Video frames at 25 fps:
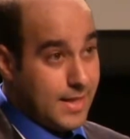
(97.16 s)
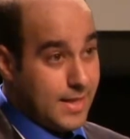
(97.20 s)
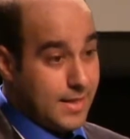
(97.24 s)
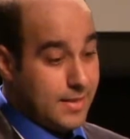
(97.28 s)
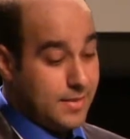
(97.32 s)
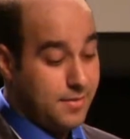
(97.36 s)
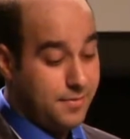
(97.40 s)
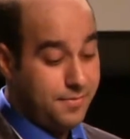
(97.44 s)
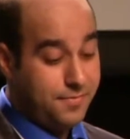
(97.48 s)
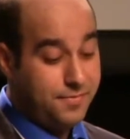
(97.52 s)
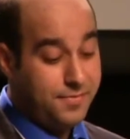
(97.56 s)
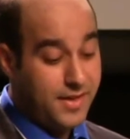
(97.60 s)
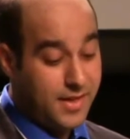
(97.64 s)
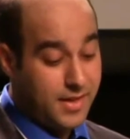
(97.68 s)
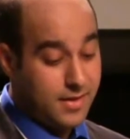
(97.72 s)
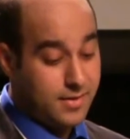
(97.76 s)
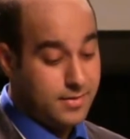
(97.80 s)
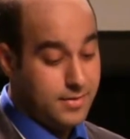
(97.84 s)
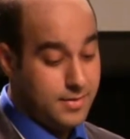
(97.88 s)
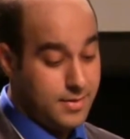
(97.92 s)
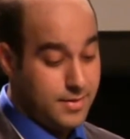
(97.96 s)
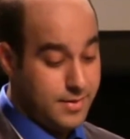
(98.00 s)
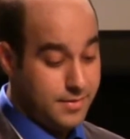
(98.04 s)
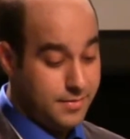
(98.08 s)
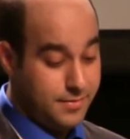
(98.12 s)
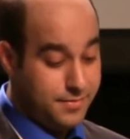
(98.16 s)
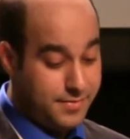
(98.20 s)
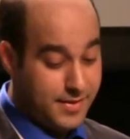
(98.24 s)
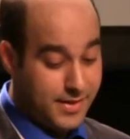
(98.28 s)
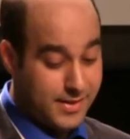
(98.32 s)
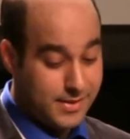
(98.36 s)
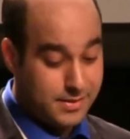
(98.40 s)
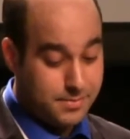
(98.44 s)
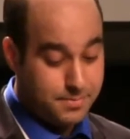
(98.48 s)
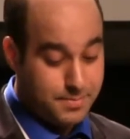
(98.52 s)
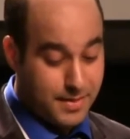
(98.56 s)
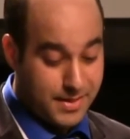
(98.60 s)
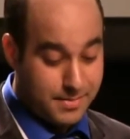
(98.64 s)
The fear
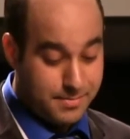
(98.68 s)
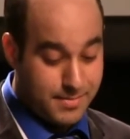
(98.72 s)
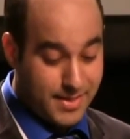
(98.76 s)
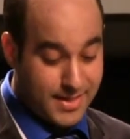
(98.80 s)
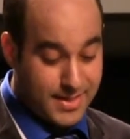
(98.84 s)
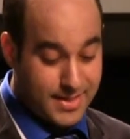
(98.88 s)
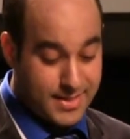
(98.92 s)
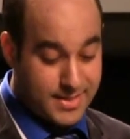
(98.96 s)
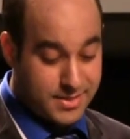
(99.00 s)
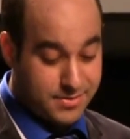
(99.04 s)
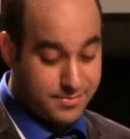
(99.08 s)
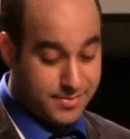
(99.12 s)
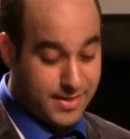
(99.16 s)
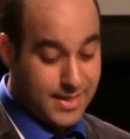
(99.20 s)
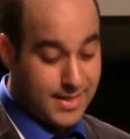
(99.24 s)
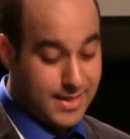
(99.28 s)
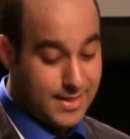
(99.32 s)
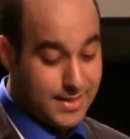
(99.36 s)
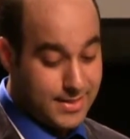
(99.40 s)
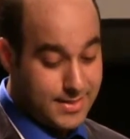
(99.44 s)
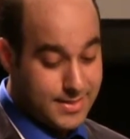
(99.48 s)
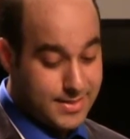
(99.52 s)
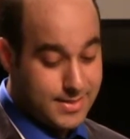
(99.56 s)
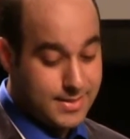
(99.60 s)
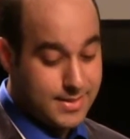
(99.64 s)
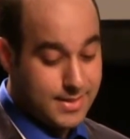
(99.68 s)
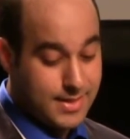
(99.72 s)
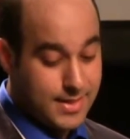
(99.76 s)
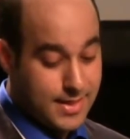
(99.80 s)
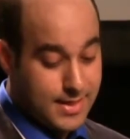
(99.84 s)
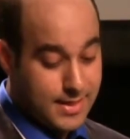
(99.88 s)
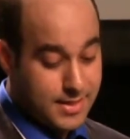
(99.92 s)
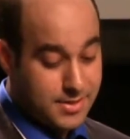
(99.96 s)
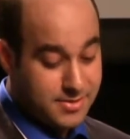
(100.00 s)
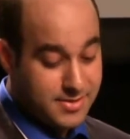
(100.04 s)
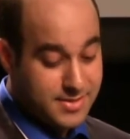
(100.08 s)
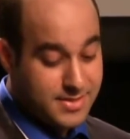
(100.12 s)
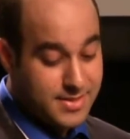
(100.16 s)
felt by many
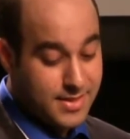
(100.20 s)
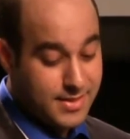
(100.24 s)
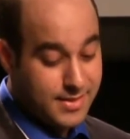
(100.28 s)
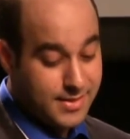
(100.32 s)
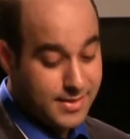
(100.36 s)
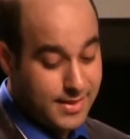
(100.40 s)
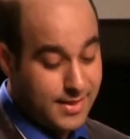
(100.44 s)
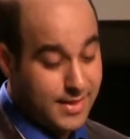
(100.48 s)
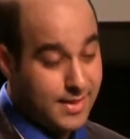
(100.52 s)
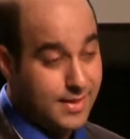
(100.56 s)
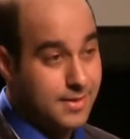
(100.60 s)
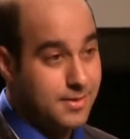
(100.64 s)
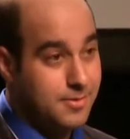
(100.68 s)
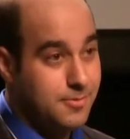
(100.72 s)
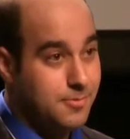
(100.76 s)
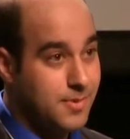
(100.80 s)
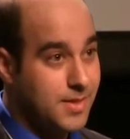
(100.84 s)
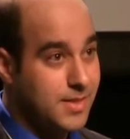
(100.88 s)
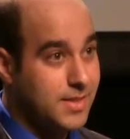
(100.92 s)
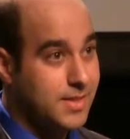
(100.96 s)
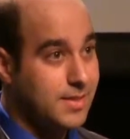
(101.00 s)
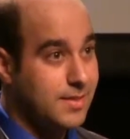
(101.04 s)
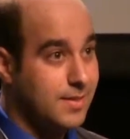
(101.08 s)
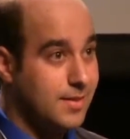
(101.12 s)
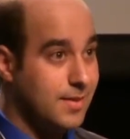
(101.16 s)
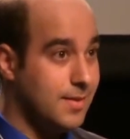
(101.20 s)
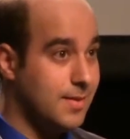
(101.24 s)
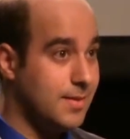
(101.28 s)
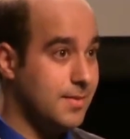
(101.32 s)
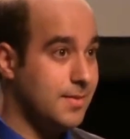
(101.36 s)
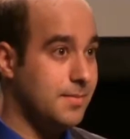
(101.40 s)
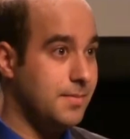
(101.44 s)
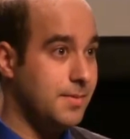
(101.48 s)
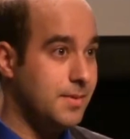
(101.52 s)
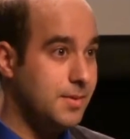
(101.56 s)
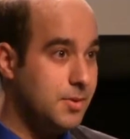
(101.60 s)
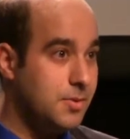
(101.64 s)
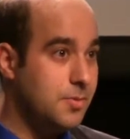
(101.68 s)
Israelis concerning what
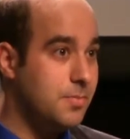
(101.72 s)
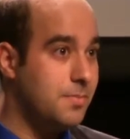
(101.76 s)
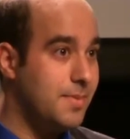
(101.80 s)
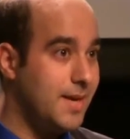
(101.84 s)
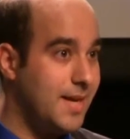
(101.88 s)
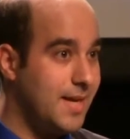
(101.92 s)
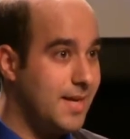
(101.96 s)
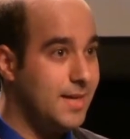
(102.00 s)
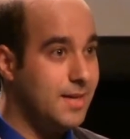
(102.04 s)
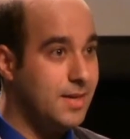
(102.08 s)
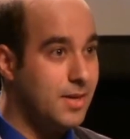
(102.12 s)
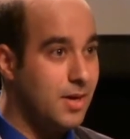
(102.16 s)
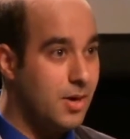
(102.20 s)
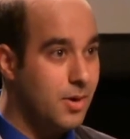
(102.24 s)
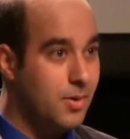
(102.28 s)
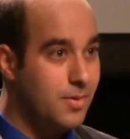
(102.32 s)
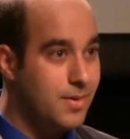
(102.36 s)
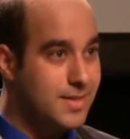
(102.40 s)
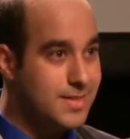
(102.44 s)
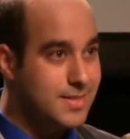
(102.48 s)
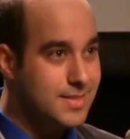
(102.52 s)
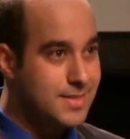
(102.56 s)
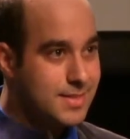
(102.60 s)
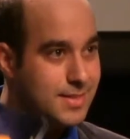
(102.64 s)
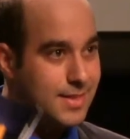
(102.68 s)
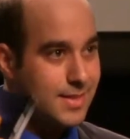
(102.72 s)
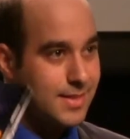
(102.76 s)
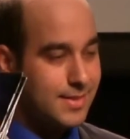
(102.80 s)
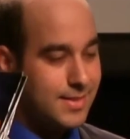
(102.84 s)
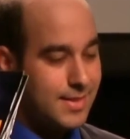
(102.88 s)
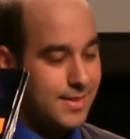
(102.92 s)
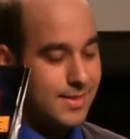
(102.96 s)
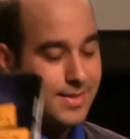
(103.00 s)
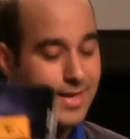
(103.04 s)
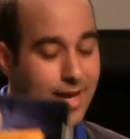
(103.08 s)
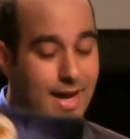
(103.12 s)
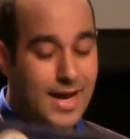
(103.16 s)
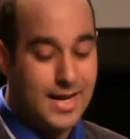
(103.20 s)
you may know as
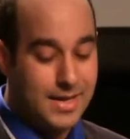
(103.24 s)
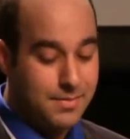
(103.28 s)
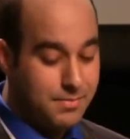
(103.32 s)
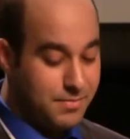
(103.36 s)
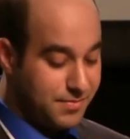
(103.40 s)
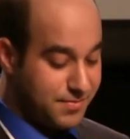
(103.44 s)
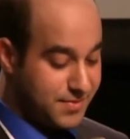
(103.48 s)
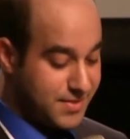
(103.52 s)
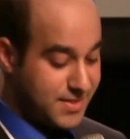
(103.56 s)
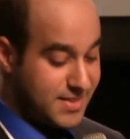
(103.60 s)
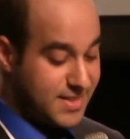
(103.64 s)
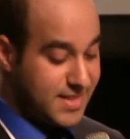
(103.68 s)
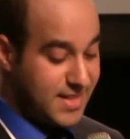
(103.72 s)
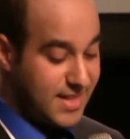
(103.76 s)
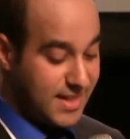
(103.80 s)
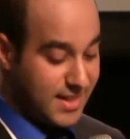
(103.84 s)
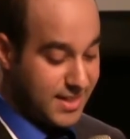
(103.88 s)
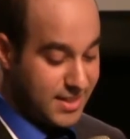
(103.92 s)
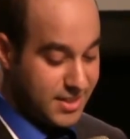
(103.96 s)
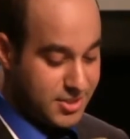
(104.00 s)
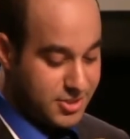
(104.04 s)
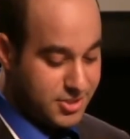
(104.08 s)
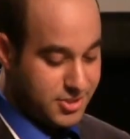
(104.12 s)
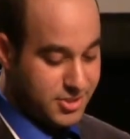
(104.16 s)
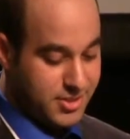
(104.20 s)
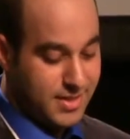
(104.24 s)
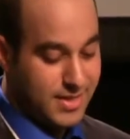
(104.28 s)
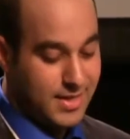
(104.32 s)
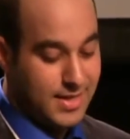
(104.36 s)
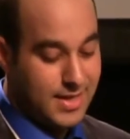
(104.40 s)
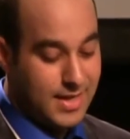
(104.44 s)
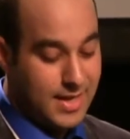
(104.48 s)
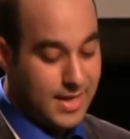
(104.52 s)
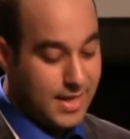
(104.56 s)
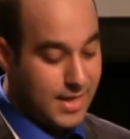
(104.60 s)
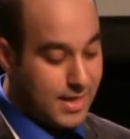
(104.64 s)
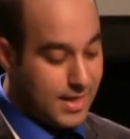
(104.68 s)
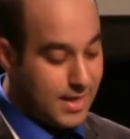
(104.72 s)
the time of siege,
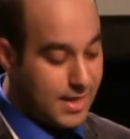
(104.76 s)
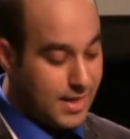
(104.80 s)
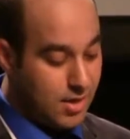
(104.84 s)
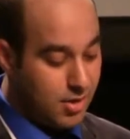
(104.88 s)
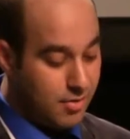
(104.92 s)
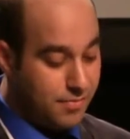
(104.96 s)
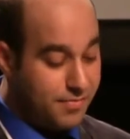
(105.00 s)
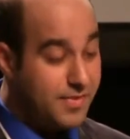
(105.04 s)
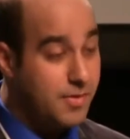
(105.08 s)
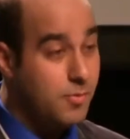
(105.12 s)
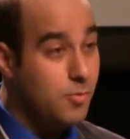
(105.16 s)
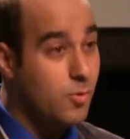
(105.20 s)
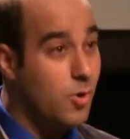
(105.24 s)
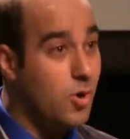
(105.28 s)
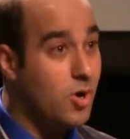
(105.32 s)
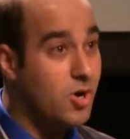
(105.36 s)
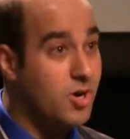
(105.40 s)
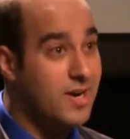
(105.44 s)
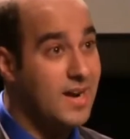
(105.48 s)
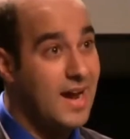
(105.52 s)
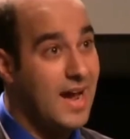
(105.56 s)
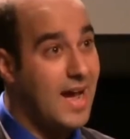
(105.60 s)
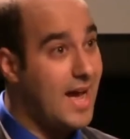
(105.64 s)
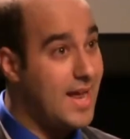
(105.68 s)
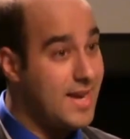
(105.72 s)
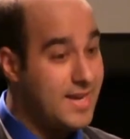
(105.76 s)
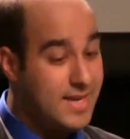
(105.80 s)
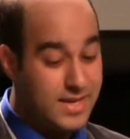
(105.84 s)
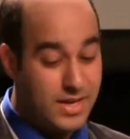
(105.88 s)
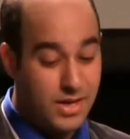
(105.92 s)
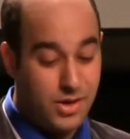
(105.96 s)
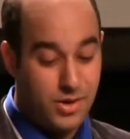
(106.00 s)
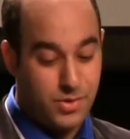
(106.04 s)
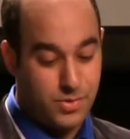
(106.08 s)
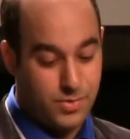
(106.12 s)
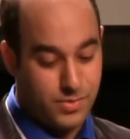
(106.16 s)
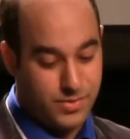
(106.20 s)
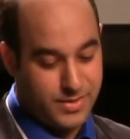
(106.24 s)
of a war
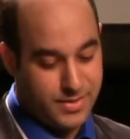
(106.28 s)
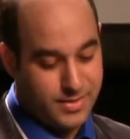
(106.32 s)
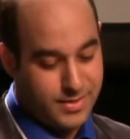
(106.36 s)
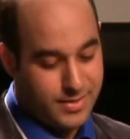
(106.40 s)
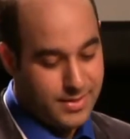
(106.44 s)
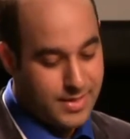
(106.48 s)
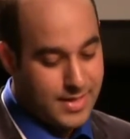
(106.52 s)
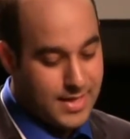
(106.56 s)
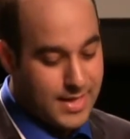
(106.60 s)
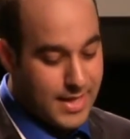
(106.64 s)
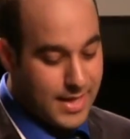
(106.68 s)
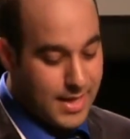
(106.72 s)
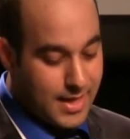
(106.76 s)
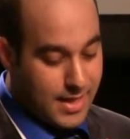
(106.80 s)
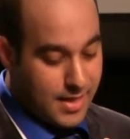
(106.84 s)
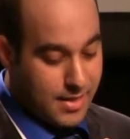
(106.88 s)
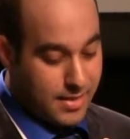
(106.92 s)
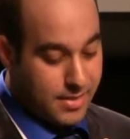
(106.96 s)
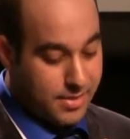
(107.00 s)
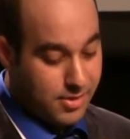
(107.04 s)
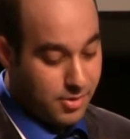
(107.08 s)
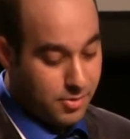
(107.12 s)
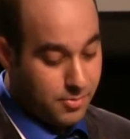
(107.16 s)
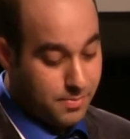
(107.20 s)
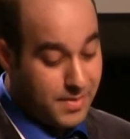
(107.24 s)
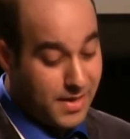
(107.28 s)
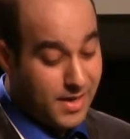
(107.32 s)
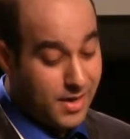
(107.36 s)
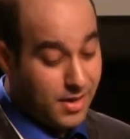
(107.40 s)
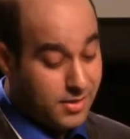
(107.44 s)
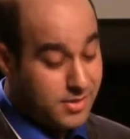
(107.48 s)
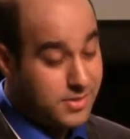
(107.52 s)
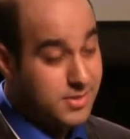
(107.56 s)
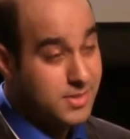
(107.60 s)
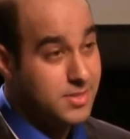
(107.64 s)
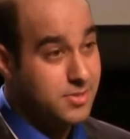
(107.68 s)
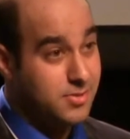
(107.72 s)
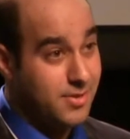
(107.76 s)
unknown, though
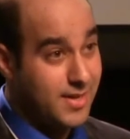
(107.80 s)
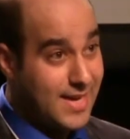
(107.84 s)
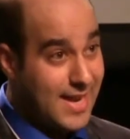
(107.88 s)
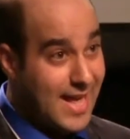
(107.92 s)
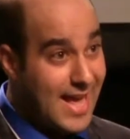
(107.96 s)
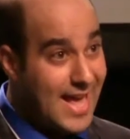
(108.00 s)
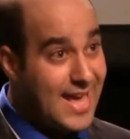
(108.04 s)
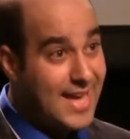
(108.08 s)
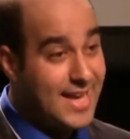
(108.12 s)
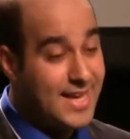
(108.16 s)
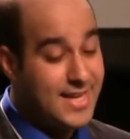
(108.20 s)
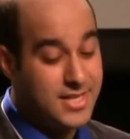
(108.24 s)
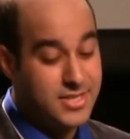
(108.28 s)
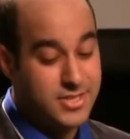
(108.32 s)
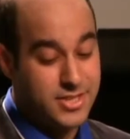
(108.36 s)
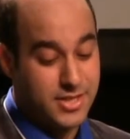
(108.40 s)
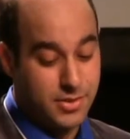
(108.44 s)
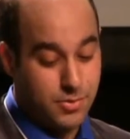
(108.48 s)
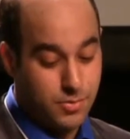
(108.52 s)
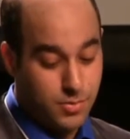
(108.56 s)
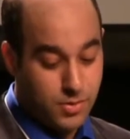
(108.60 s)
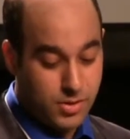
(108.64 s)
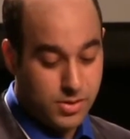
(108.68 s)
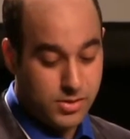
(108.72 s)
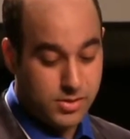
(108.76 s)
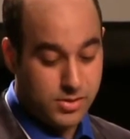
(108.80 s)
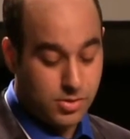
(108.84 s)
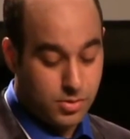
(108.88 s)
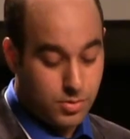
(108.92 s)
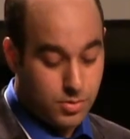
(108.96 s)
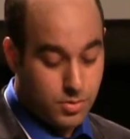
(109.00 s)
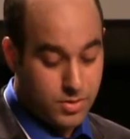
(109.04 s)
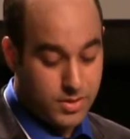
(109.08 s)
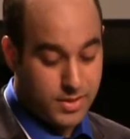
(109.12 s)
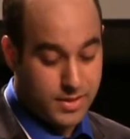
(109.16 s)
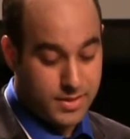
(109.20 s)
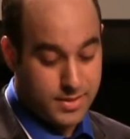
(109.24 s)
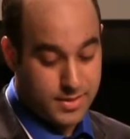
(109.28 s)
belongs to an age and a world
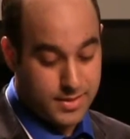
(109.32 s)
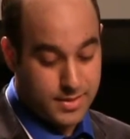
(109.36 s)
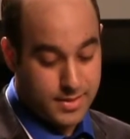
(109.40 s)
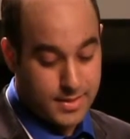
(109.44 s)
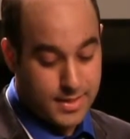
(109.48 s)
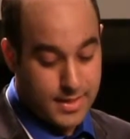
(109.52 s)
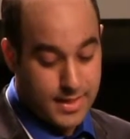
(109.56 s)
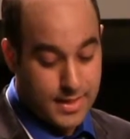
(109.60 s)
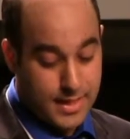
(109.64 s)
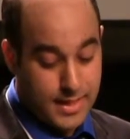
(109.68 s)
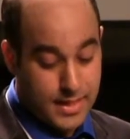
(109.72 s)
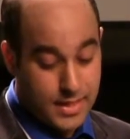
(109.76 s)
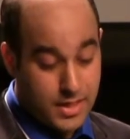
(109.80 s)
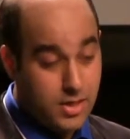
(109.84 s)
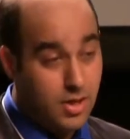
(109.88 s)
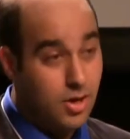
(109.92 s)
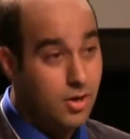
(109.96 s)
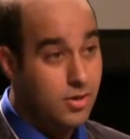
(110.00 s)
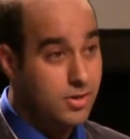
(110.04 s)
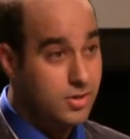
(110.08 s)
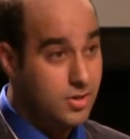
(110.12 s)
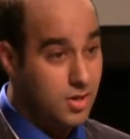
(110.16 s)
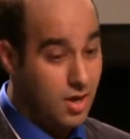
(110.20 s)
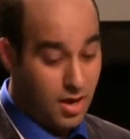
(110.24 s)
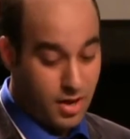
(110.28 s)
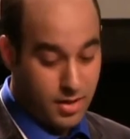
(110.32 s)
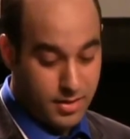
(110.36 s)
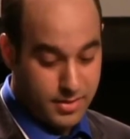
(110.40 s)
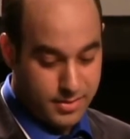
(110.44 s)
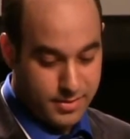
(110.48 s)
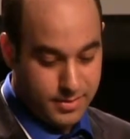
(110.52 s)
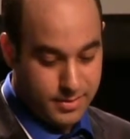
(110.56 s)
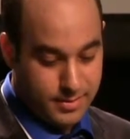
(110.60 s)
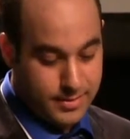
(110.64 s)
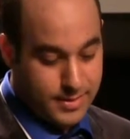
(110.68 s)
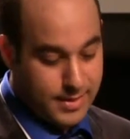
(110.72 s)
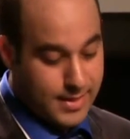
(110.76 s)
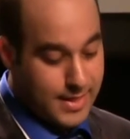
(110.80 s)
order long
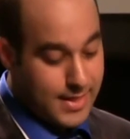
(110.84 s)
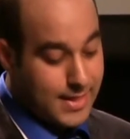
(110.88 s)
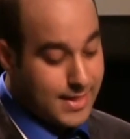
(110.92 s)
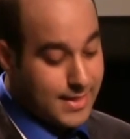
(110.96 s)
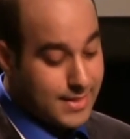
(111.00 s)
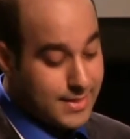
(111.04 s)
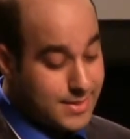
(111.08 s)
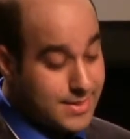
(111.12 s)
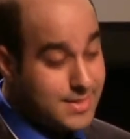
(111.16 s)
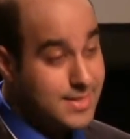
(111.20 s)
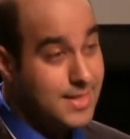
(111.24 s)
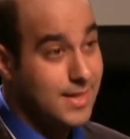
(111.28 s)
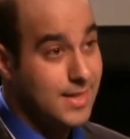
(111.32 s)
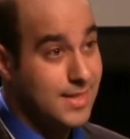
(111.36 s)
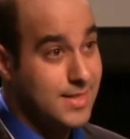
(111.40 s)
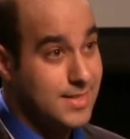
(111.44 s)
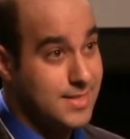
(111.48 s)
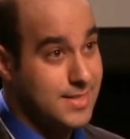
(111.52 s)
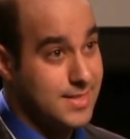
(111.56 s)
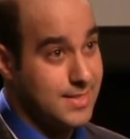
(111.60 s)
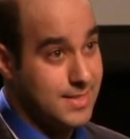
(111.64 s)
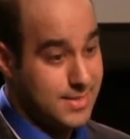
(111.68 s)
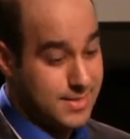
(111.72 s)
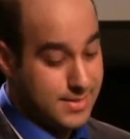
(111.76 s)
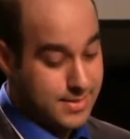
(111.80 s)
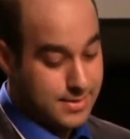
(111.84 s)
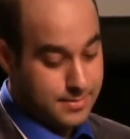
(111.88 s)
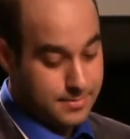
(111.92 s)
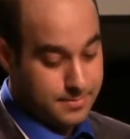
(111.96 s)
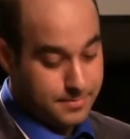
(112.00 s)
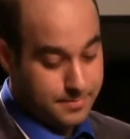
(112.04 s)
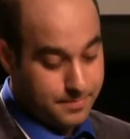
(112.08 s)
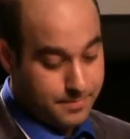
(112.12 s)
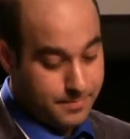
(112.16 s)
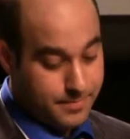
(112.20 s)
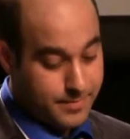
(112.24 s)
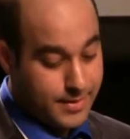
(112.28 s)
gone, still exists.